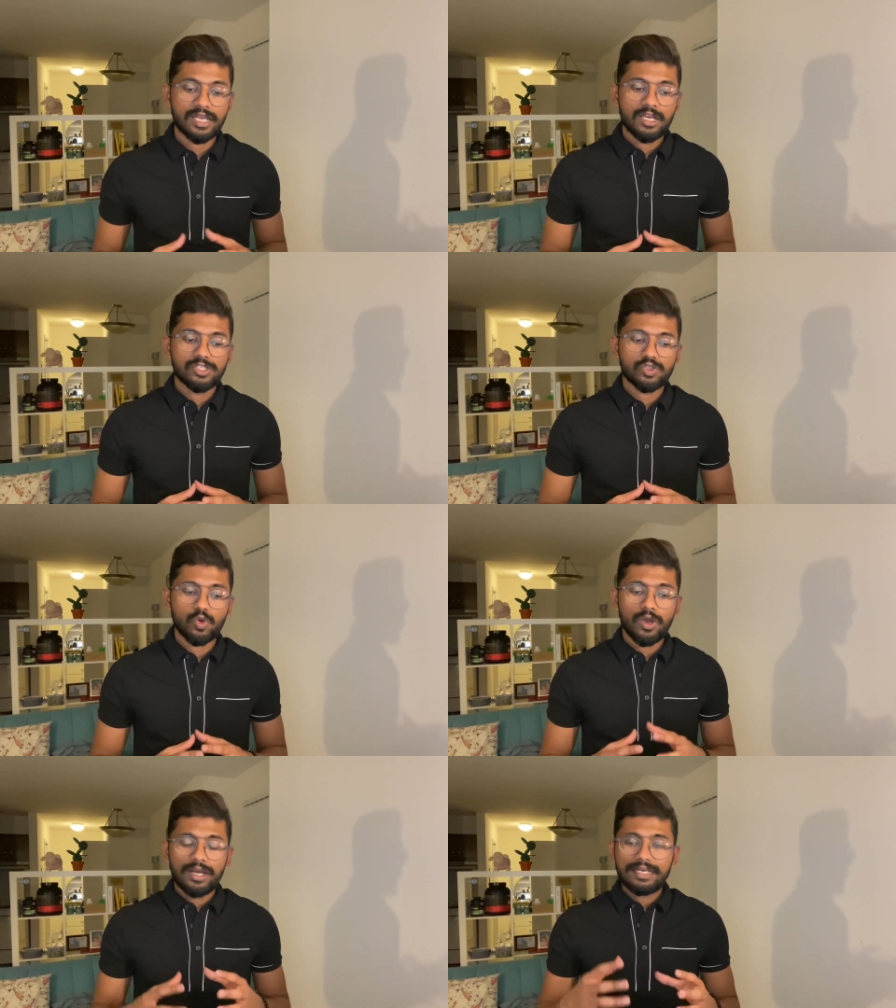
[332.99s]

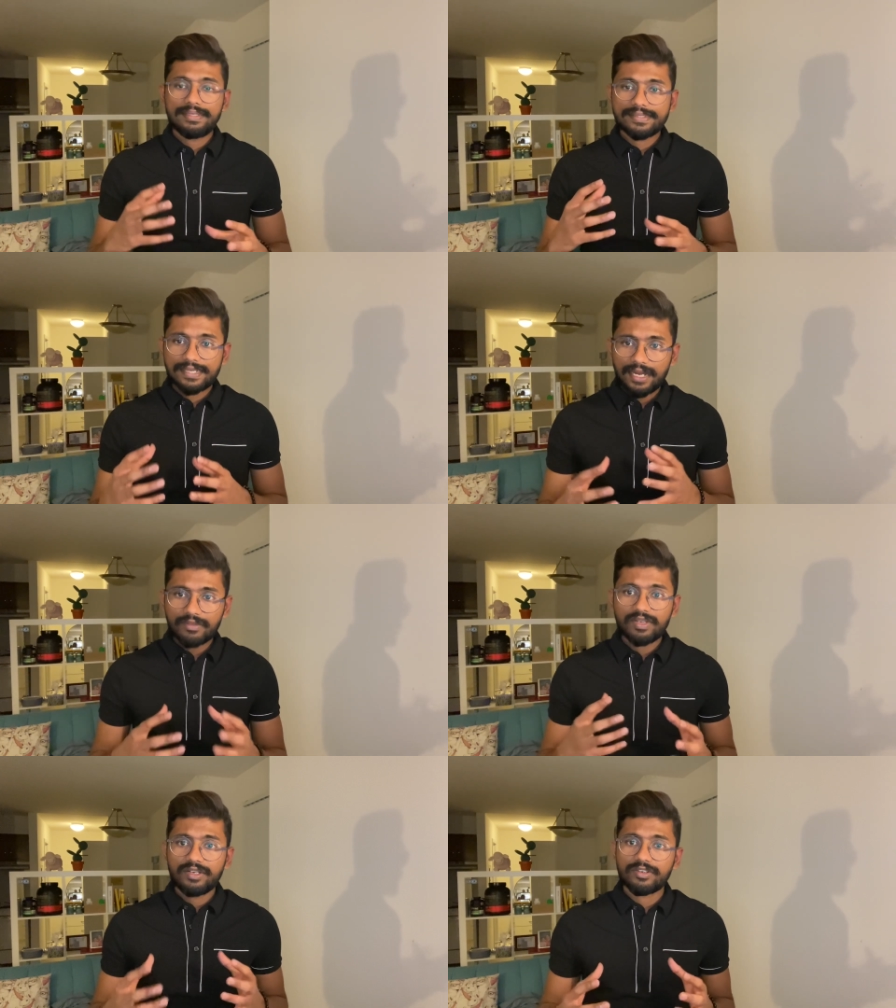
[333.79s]
So it's kind of
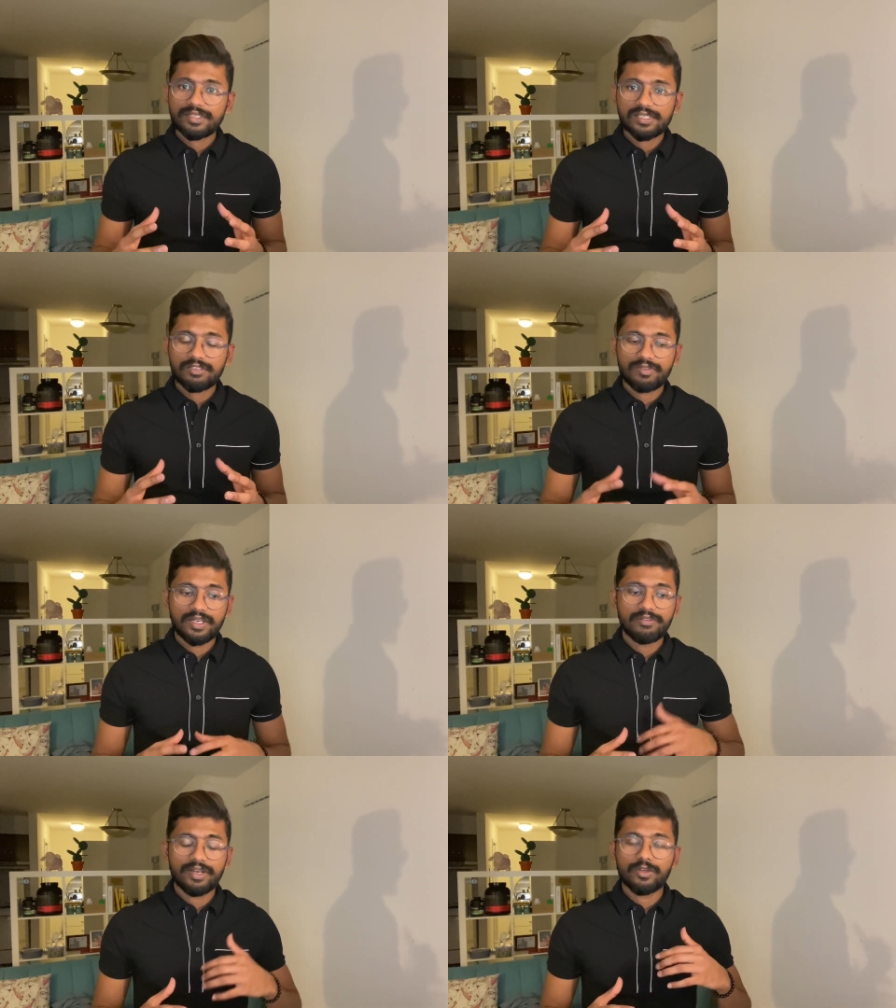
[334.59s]
an interesting
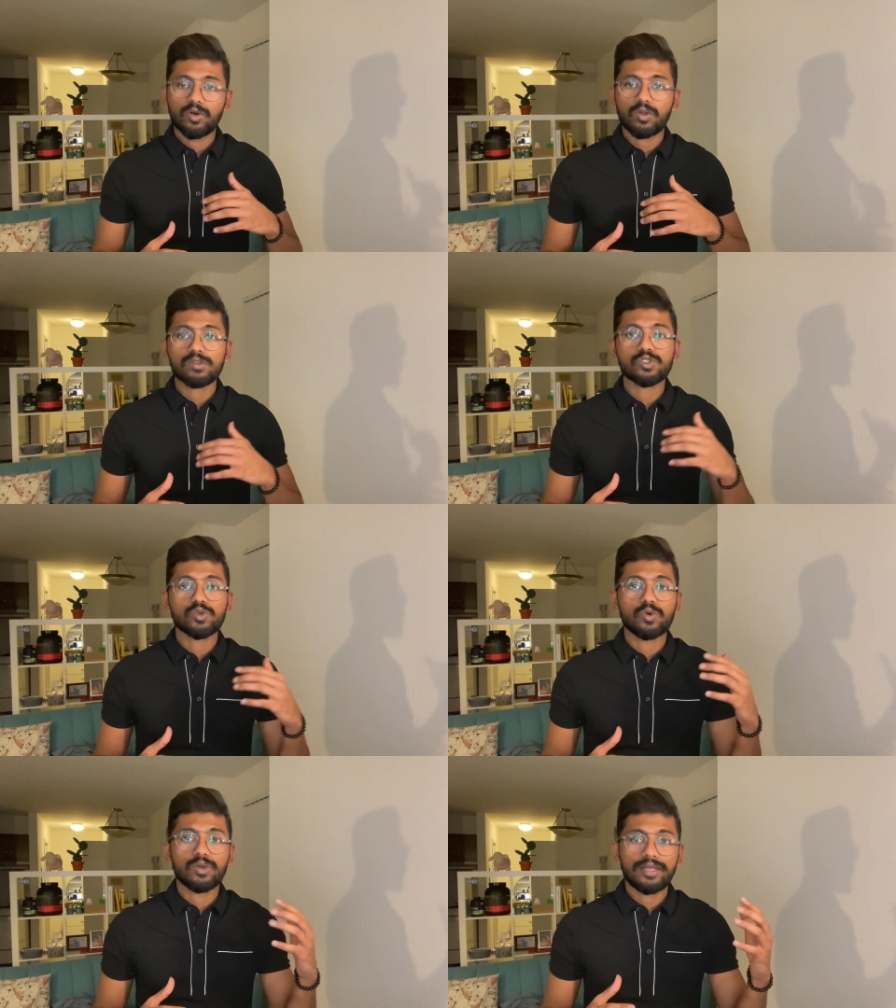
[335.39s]
field where you are
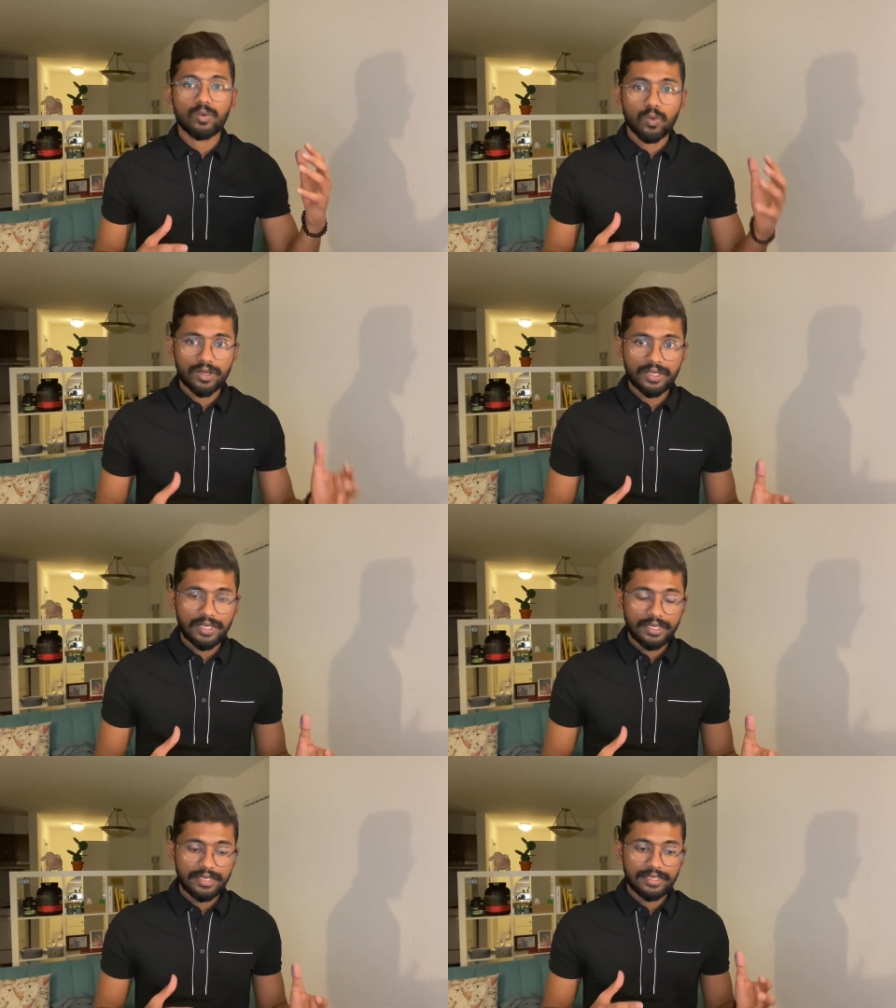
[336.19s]
also like
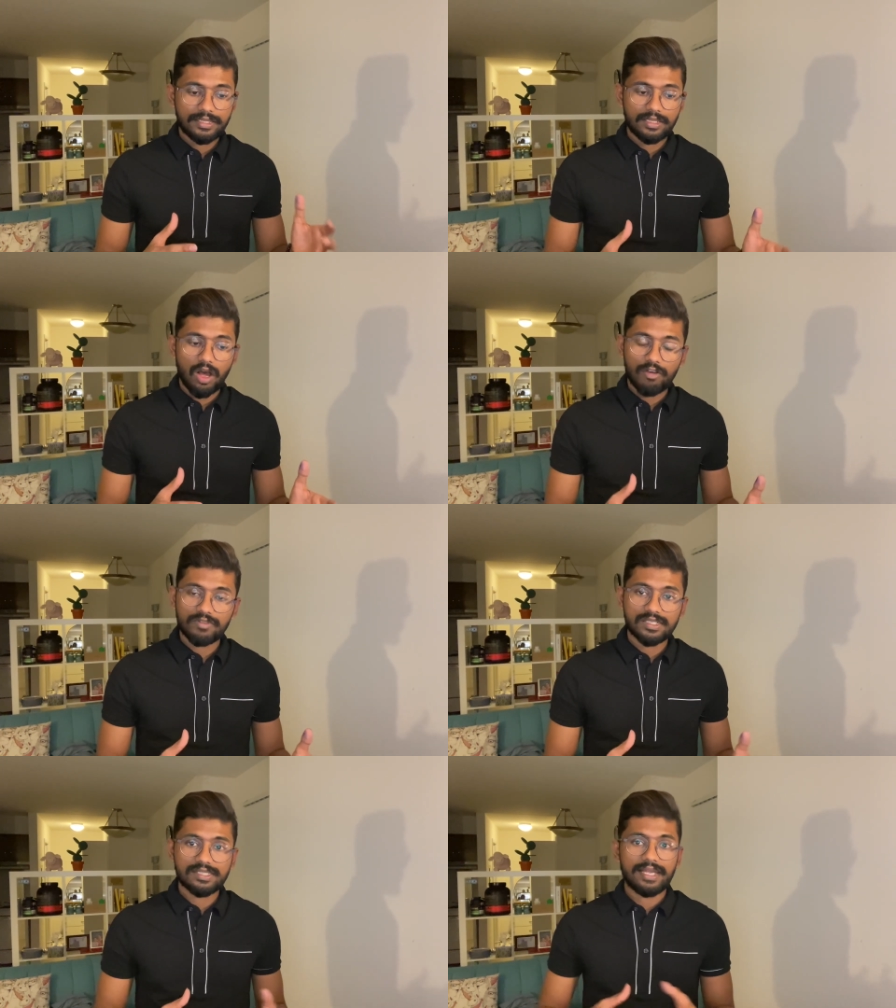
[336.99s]
working in
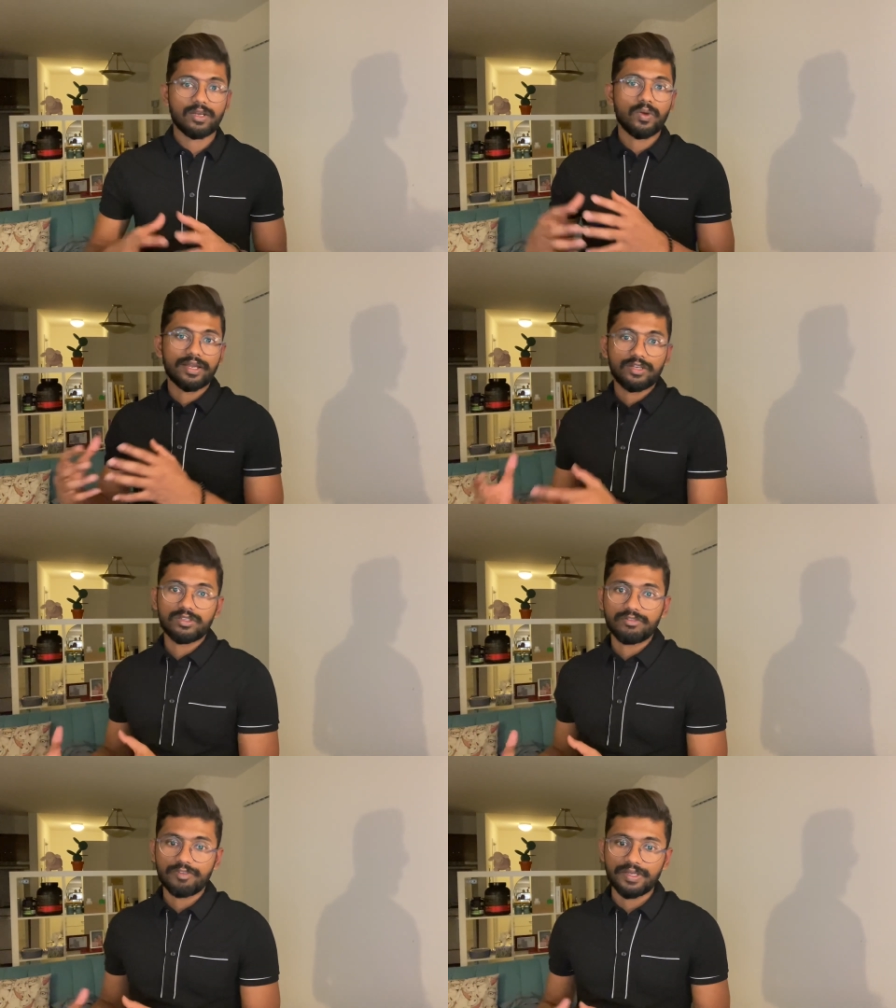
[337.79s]
office and going into
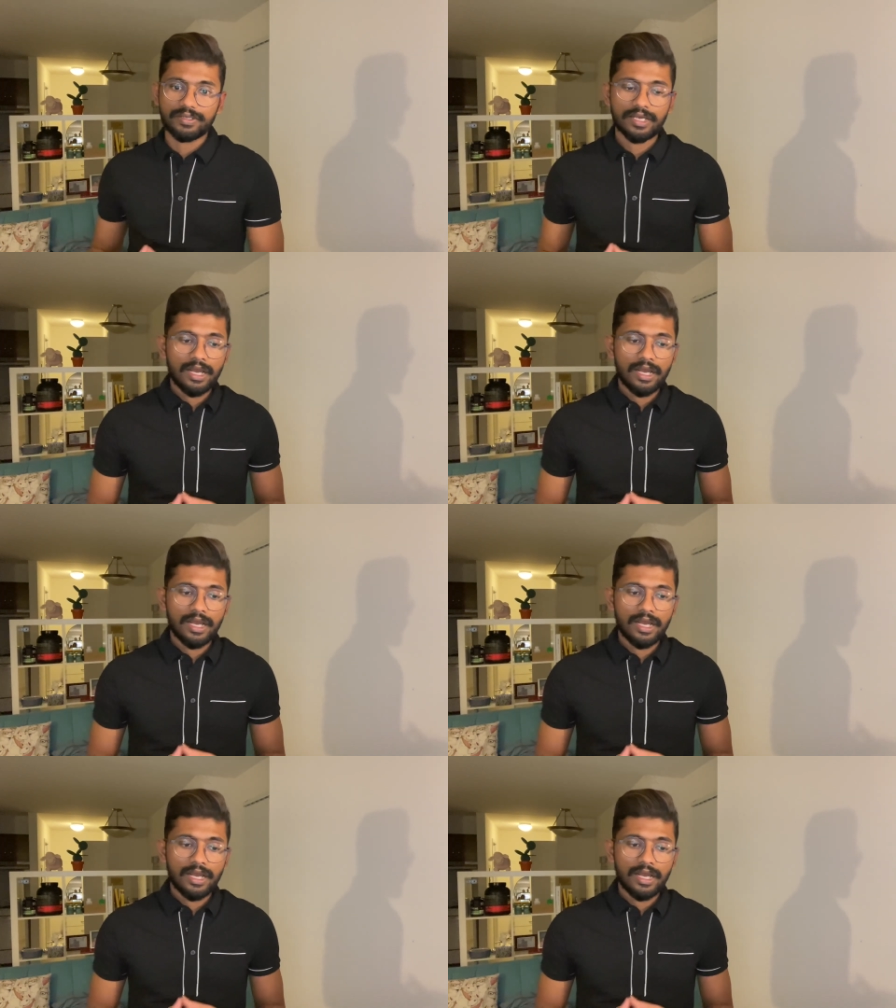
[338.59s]
the field.